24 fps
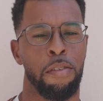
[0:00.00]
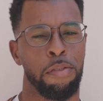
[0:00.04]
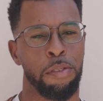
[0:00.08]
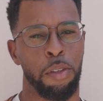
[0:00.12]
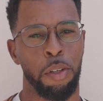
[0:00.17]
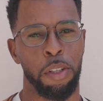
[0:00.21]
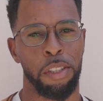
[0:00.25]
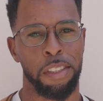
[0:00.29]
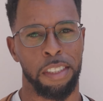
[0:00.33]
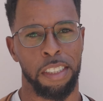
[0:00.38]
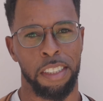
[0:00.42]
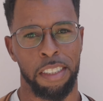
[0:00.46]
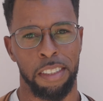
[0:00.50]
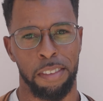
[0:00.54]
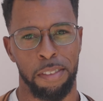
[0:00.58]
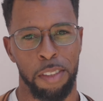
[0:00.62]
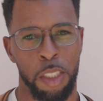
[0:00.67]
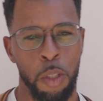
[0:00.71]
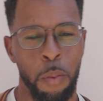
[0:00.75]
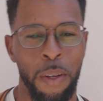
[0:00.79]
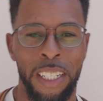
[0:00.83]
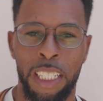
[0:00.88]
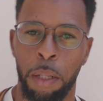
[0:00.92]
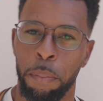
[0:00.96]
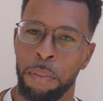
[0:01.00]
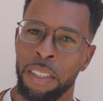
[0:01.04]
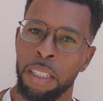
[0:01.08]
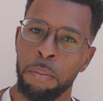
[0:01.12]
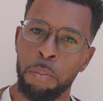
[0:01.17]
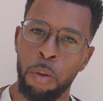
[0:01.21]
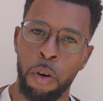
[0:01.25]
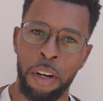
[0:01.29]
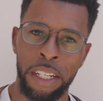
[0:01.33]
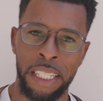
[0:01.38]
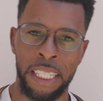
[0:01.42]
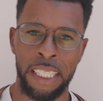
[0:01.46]
Of course, you wake up in the
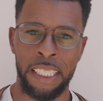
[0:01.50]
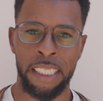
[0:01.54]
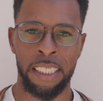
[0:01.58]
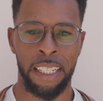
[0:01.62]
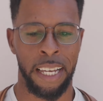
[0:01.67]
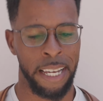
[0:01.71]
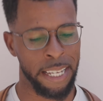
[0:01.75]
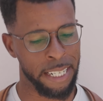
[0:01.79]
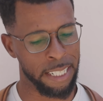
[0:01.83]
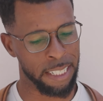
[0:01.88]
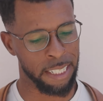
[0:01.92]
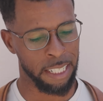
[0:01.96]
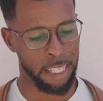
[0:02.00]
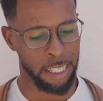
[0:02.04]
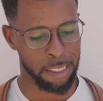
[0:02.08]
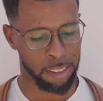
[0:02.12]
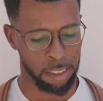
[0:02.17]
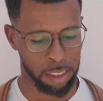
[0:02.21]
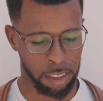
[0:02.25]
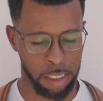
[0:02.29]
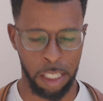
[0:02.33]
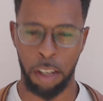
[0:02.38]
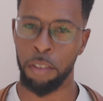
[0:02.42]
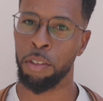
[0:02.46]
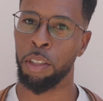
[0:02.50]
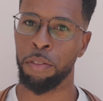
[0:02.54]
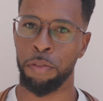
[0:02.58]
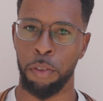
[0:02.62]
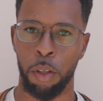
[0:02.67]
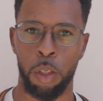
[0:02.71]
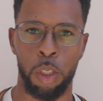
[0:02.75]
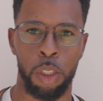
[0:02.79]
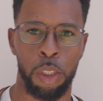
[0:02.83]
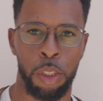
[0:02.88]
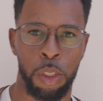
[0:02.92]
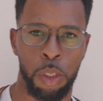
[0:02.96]
morning and it's the day of your
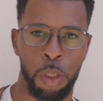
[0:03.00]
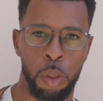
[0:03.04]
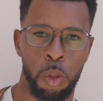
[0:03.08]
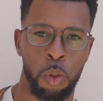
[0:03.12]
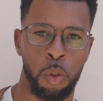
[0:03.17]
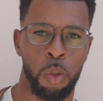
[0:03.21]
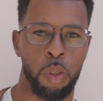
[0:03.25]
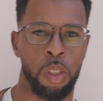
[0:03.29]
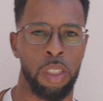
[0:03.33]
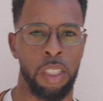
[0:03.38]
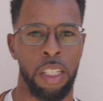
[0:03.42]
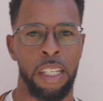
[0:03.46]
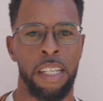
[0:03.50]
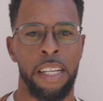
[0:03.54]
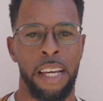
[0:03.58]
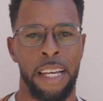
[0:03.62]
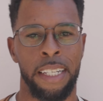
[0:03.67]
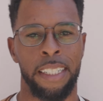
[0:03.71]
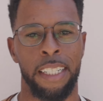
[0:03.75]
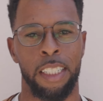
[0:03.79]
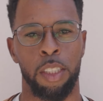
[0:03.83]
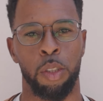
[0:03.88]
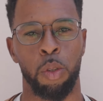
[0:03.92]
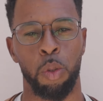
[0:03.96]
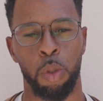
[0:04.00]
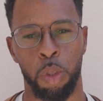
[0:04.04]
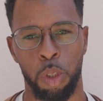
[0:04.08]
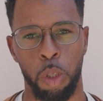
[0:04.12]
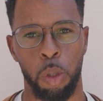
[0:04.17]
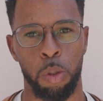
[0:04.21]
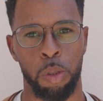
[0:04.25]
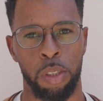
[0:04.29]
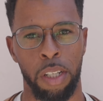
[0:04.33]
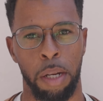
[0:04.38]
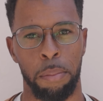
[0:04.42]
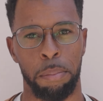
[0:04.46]
photo shoot, and guess who
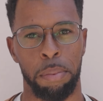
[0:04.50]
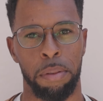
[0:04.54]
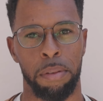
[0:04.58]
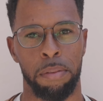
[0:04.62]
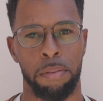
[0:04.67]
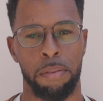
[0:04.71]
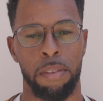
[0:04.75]
shows up?